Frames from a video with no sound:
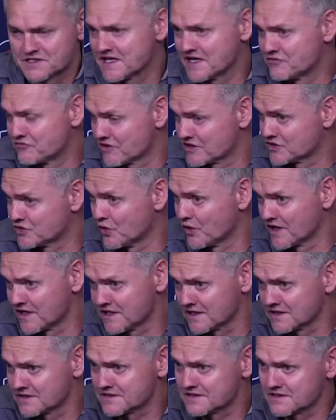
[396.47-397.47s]
Cedric
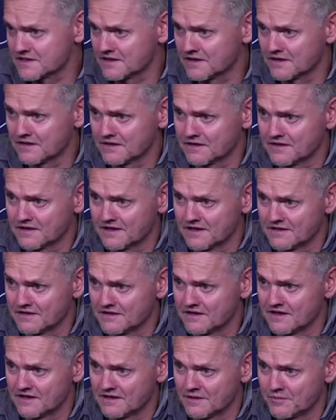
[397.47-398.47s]
Teuchert uh,
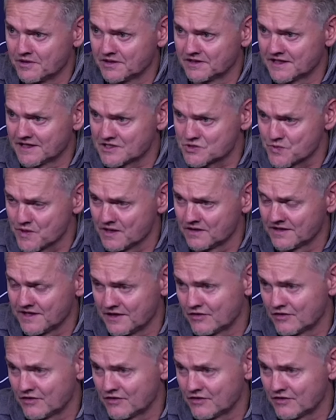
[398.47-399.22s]
in the building as well.